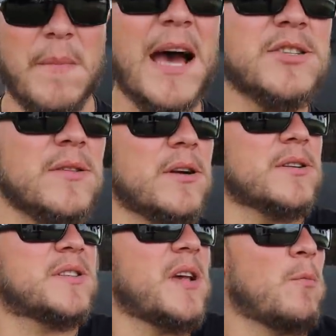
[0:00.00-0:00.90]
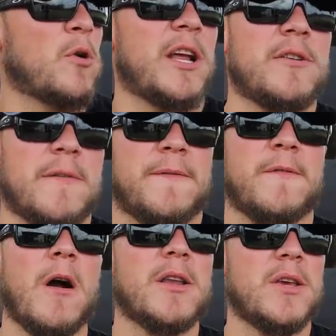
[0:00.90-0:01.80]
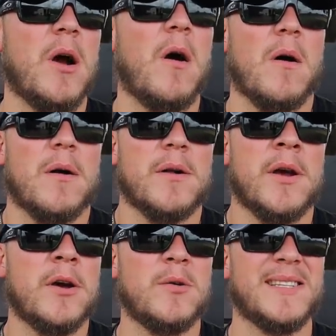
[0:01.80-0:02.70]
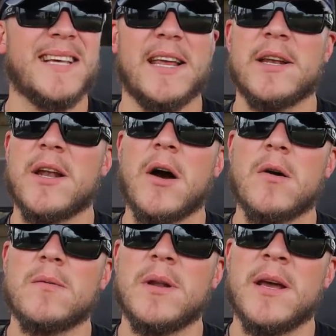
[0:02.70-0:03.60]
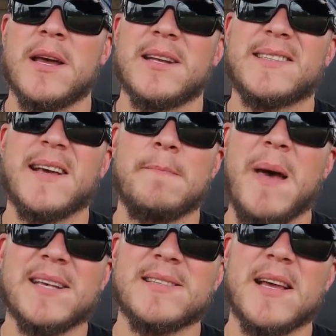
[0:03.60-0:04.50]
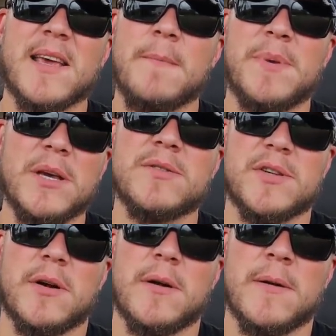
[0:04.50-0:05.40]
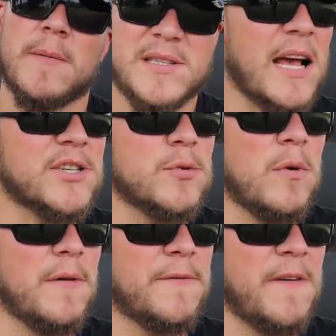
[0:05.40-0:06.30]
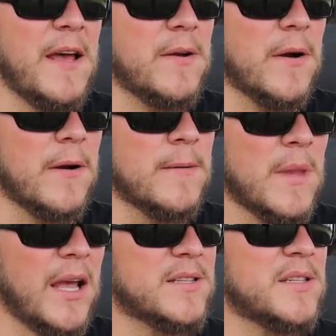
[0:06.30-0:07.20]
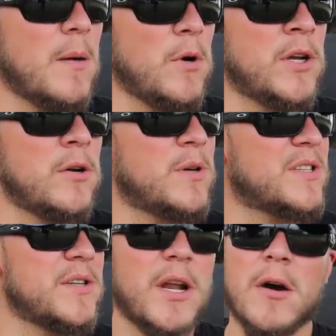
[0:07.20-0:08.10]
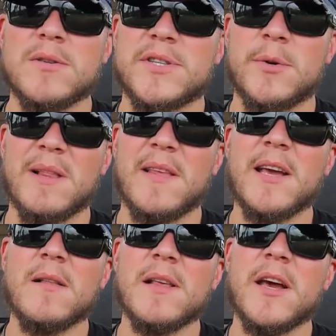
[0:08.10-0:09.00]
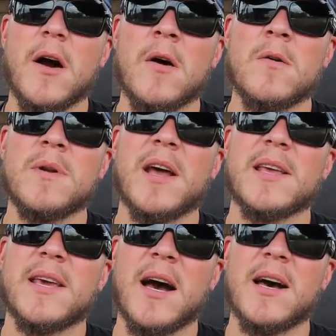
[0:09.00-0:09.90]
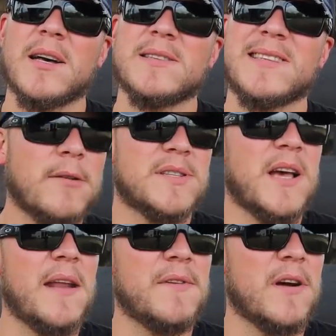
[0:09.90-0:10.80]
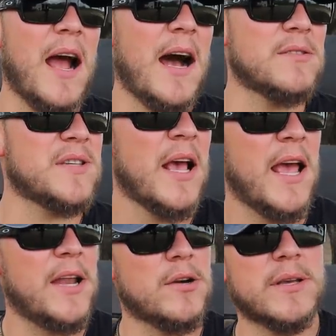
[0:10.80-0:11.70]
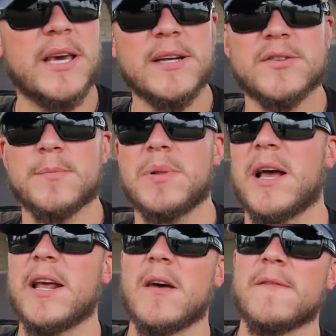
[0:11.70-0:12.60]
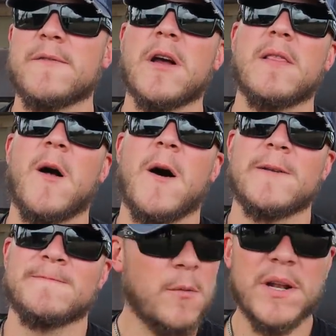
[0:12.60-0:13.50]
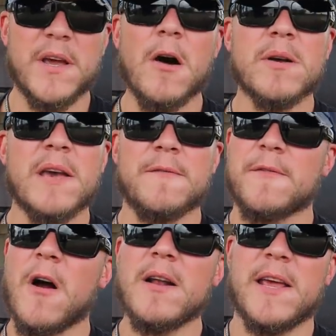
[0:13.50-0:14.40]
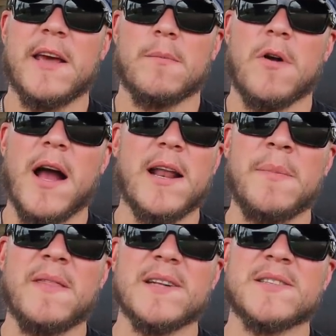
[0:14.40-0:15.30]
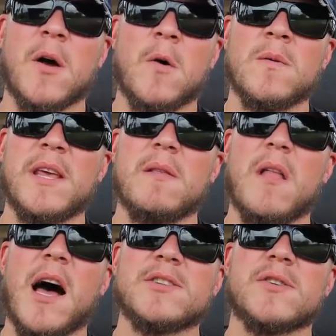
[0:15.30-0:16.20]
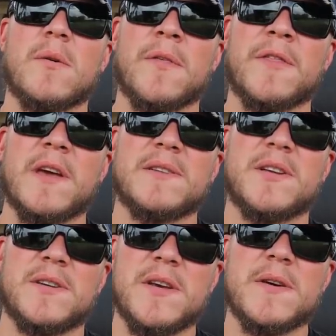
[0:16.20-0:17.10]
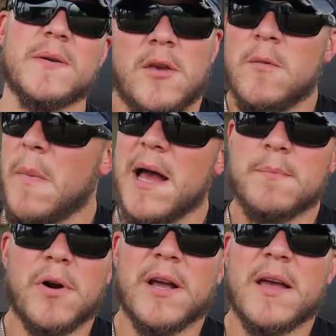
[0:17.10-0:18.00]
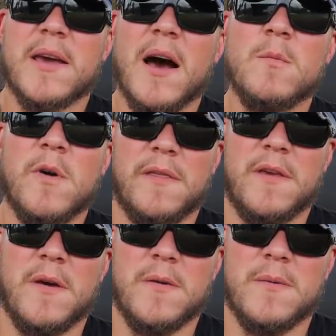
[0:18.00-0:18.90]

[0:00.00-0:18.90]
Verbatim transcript: Imagine there is someone in your front yard who is a known domestic abuser, sexual offender, and someone who is known to illegally own guns outside of your house and your kids are playing on the front lawn. You would go confront him, right? I mean, that's the only logical thing to do. You might bring a gun with you.